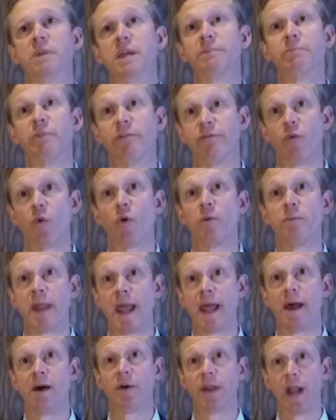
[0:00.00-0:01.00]
being performed
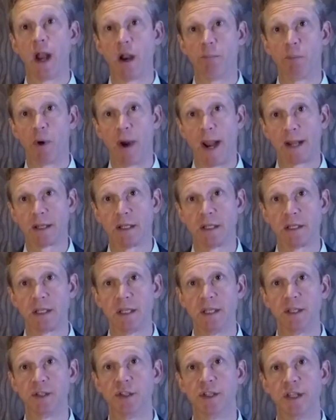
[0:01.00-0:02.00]
now in our
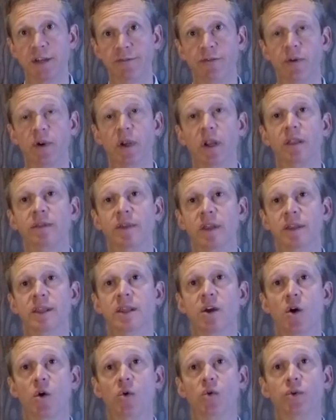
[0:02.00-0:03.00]
practice is different than
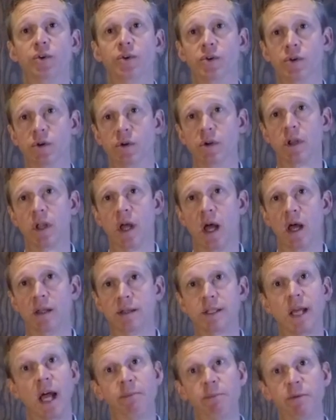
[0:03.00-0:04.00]
the older
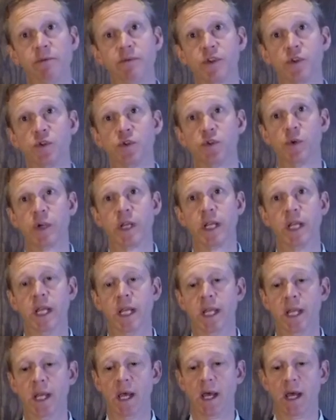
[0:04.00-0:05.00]
type of surgery.
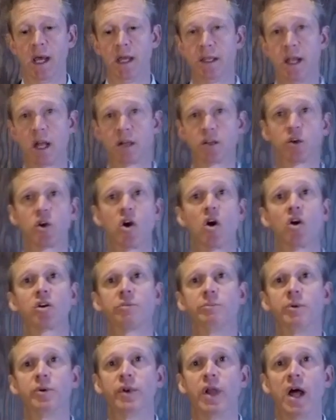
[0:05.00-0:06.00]
Dr.
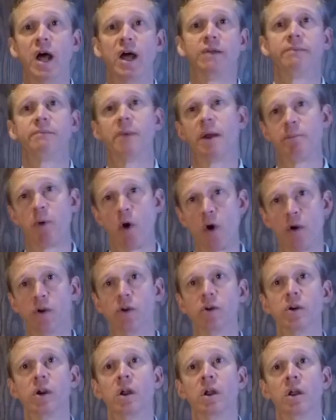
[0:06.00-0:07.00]
Carcamo and I, my
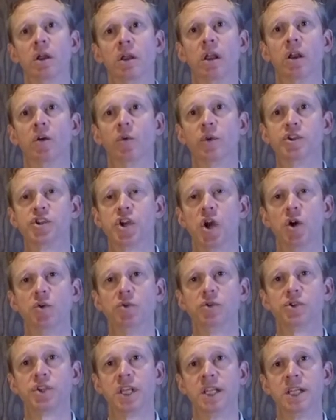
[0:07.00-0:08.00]
partner, we
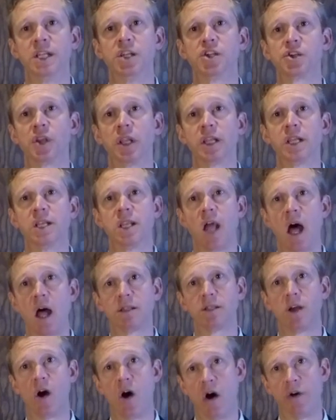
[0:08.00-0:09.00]
chose initially
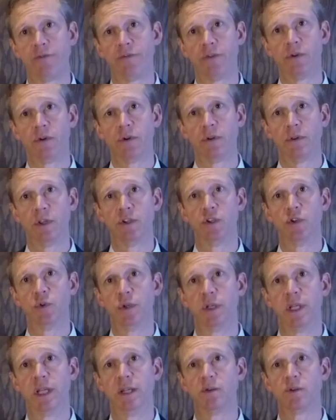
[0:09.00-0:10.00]
not to offer the
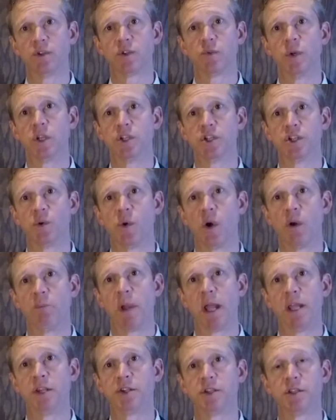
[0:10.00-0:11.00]
duodenal switch to our
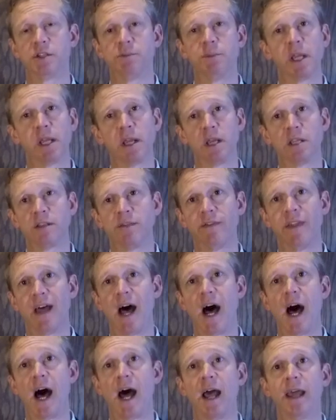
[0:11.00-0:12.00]
patients because of
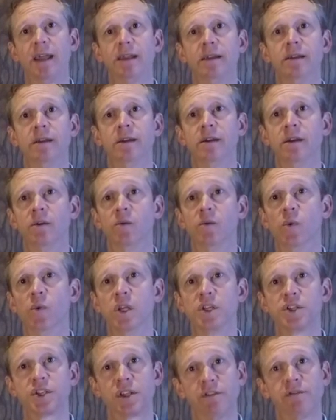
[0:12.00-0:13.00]
the high
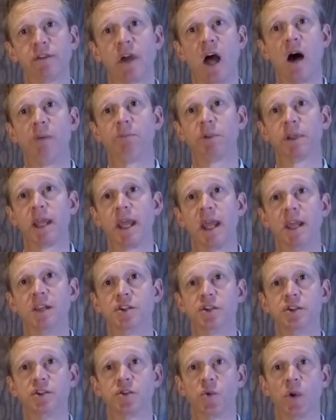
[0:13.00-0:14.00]
risk of
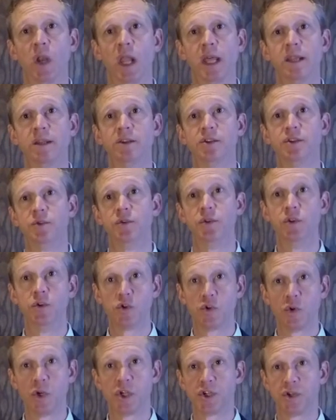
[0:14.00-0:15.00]
complications related to
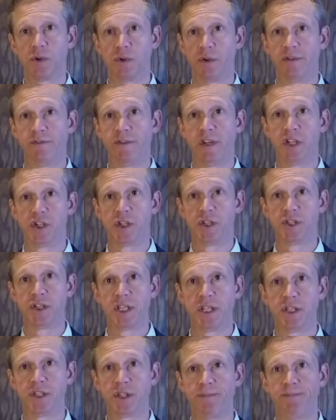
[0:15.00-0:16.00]
nutritional
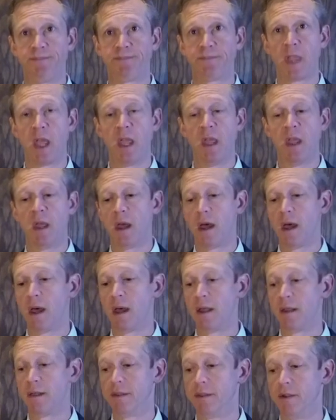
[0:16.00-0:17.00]
deficiencies.
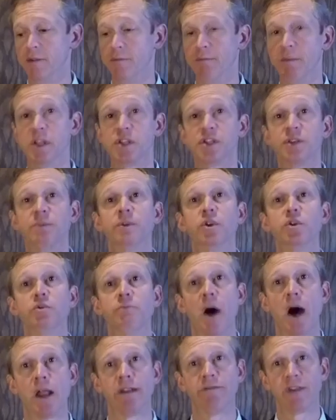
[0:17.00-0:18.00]
There have been some new
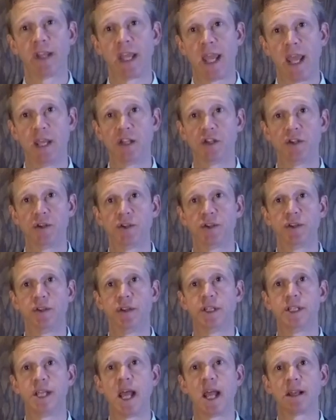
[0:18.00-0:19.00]
modifications to
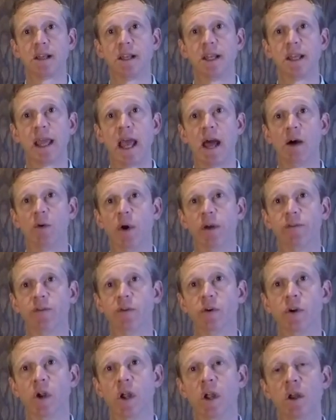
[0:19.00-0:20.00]
the technique,
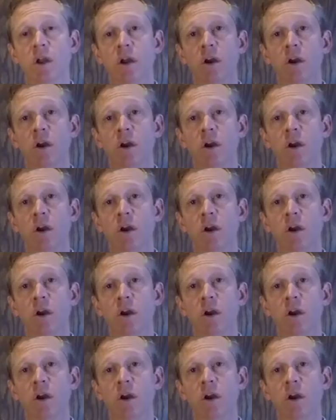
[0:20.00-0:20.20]
however,